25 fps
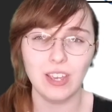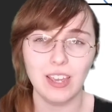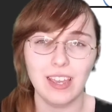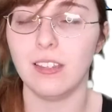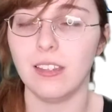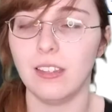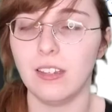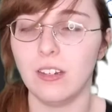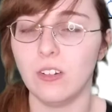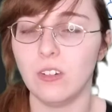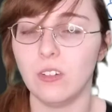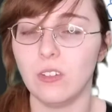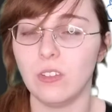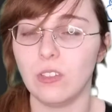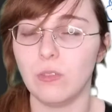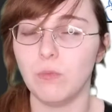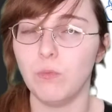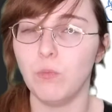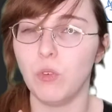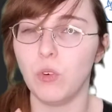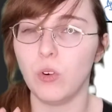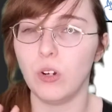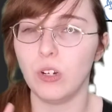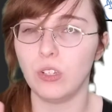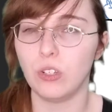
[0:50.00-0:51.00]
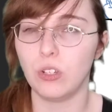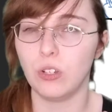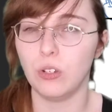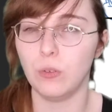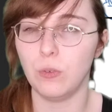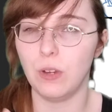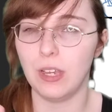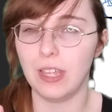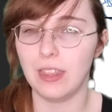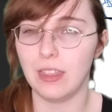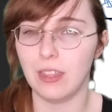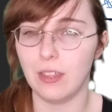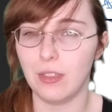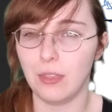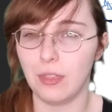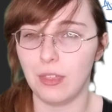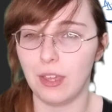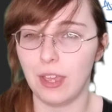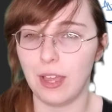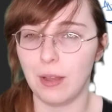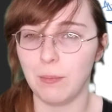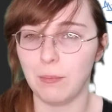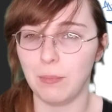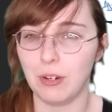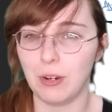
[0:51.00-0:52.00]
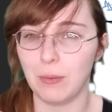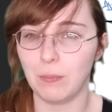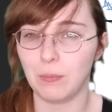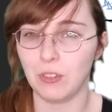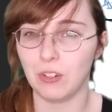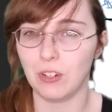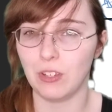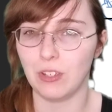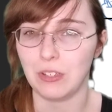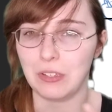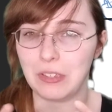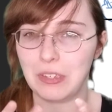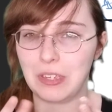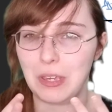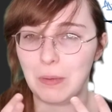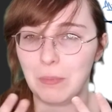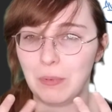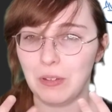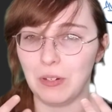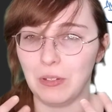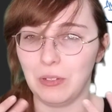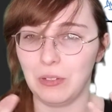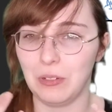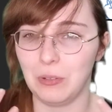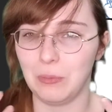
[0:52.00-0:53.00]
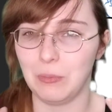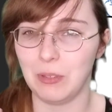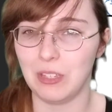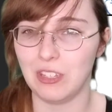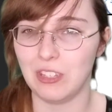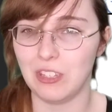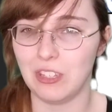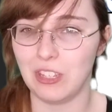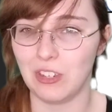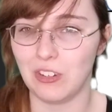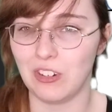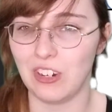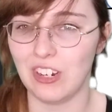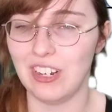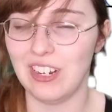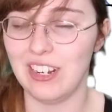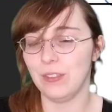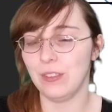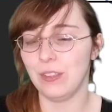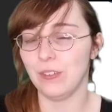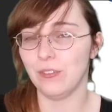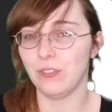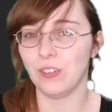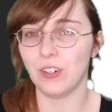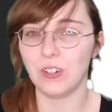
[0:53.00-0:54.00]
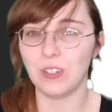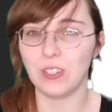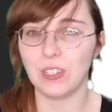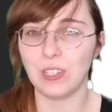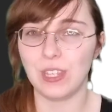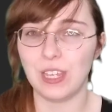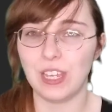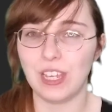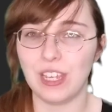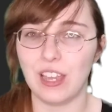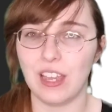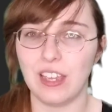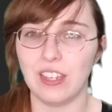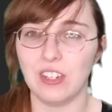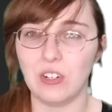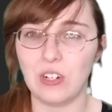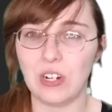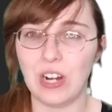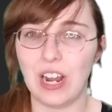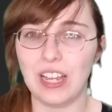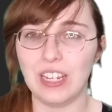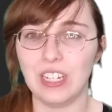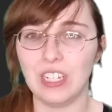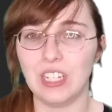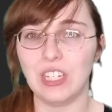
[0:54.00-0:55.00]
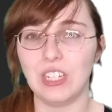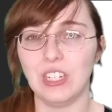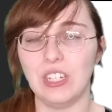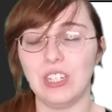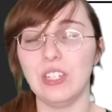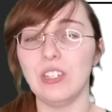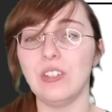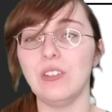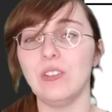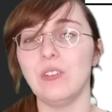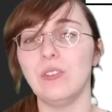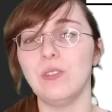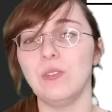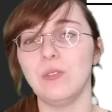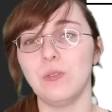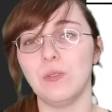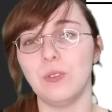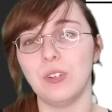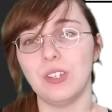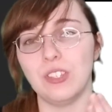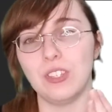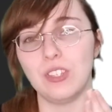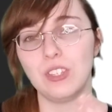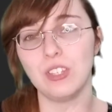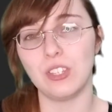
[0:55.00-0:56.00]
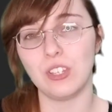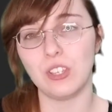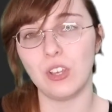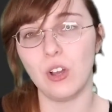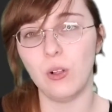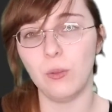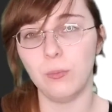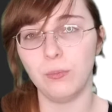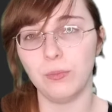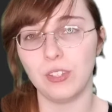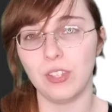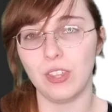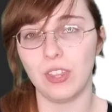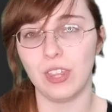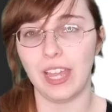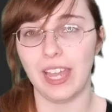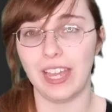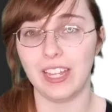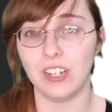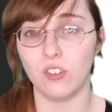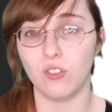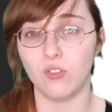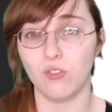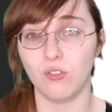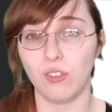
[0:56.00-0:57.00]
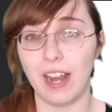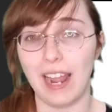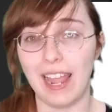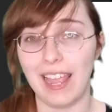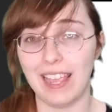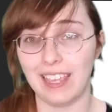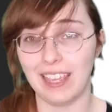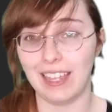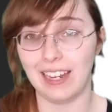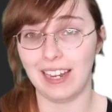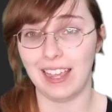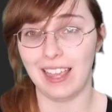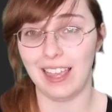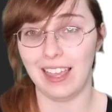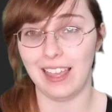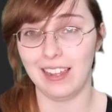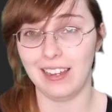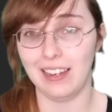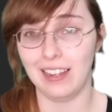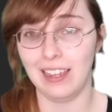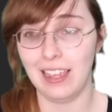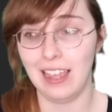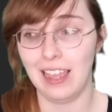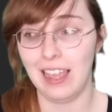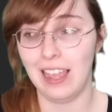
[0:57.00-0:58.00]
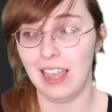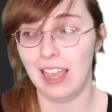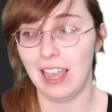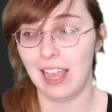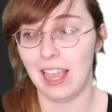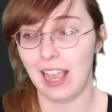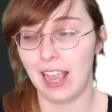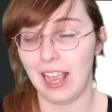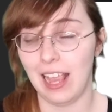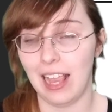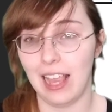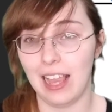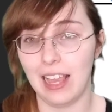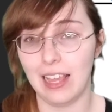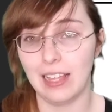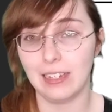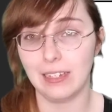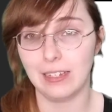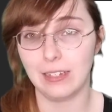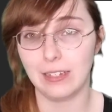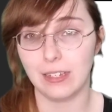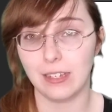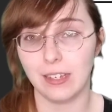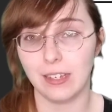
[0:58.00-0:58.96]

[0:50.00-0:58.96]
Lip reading: There's more to it than that, but I'm gonna keep it a little bit secret. The first thing I tried to do was sculpt that dragon head, and